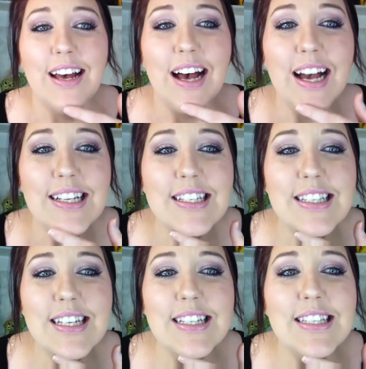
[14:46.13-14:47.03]
I
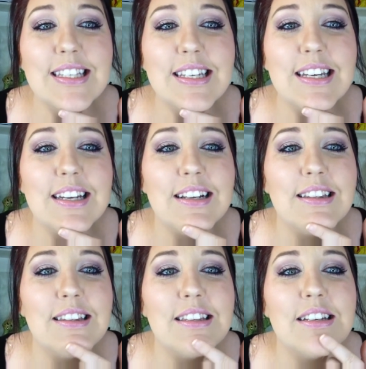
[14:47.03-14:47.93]
did see a
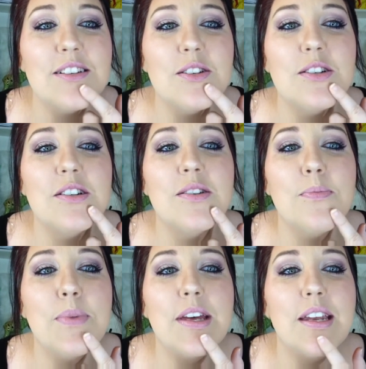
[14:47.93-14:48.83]
little
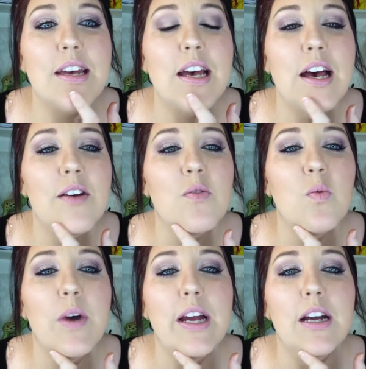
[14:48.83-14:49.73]
bit of
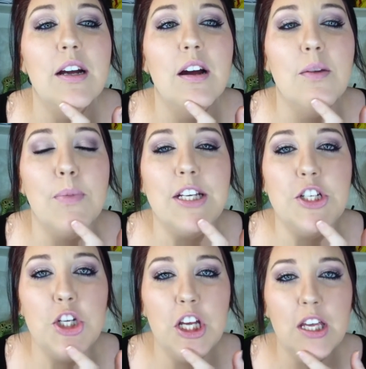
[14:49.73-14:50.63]
wear on my
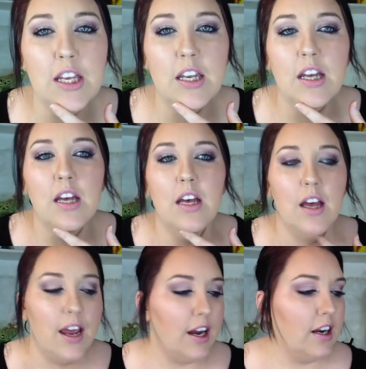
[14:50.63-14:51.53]
chin
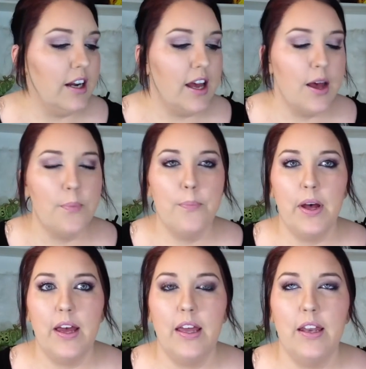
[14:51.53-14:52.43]
area,
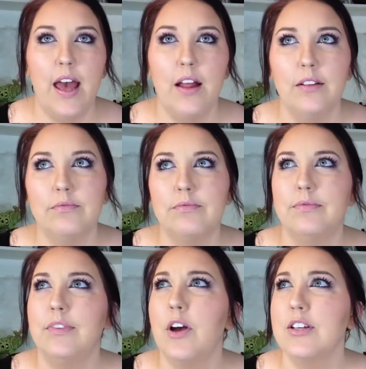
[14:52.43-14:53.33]
but how
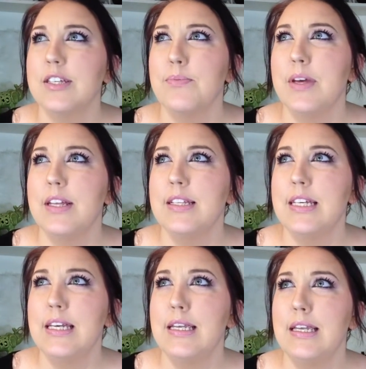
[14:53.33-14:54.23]
long has it
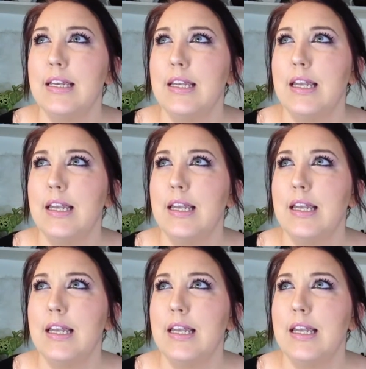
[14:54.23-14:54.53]
been?